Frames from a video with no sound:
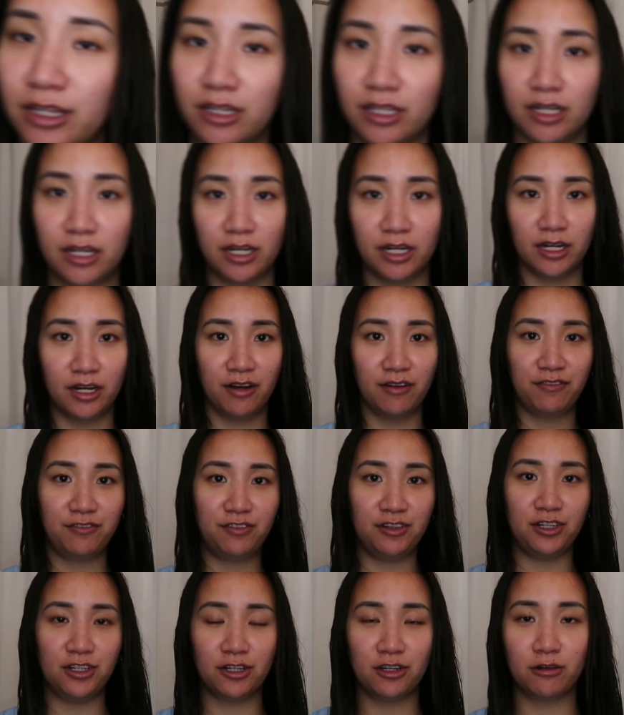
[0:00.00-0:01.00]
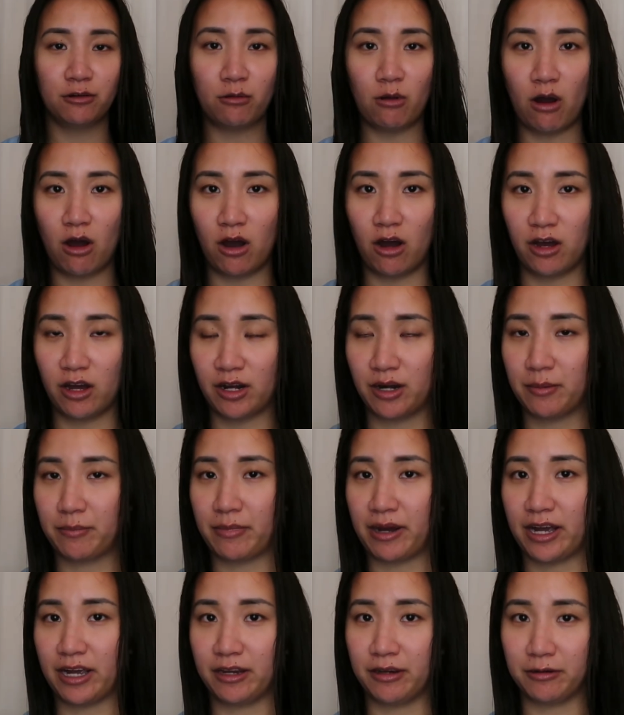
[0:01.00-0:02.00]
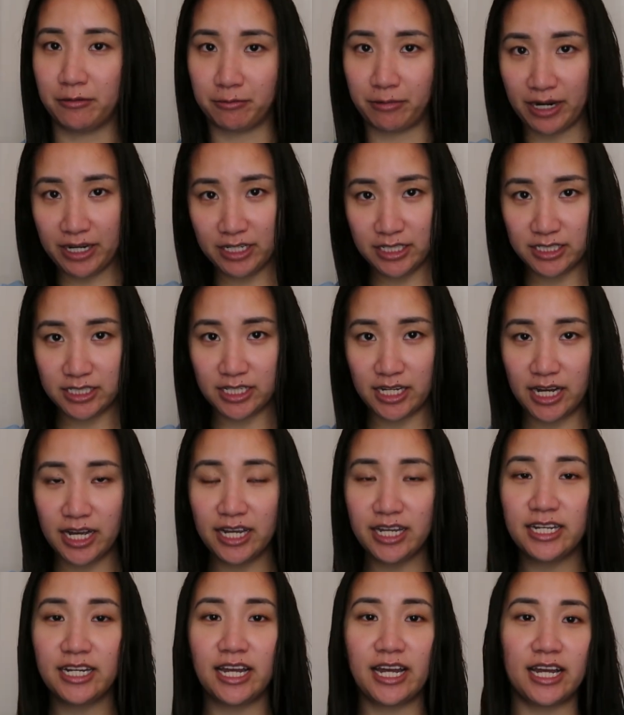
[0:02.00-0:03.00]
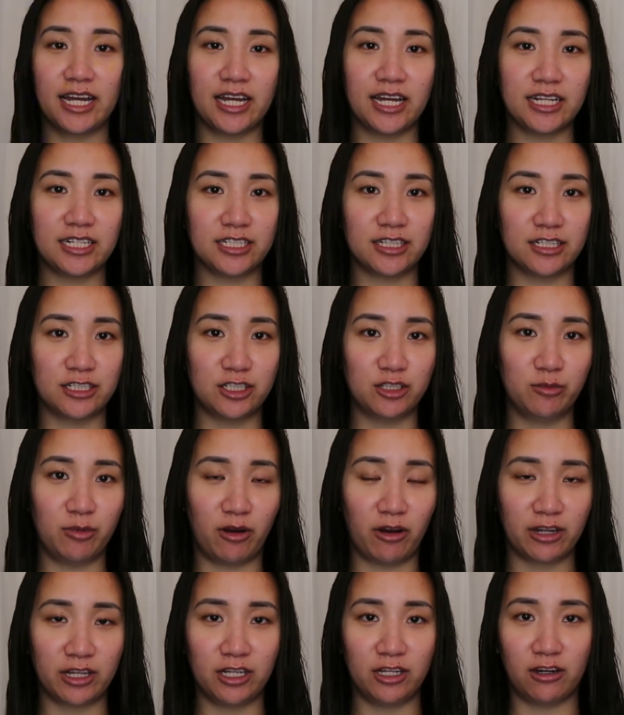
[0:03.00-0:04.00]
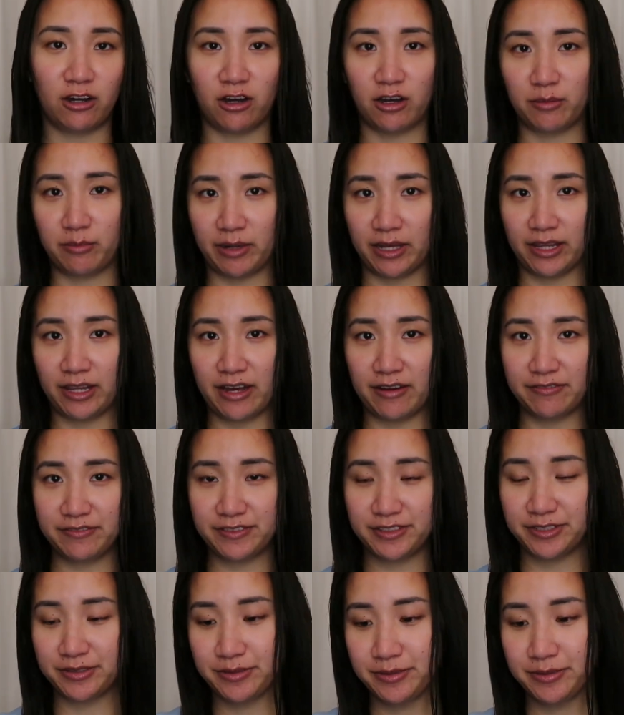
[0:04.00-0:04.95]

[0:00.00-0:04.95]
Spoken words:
the fino on my right side and the tsubaki on my left.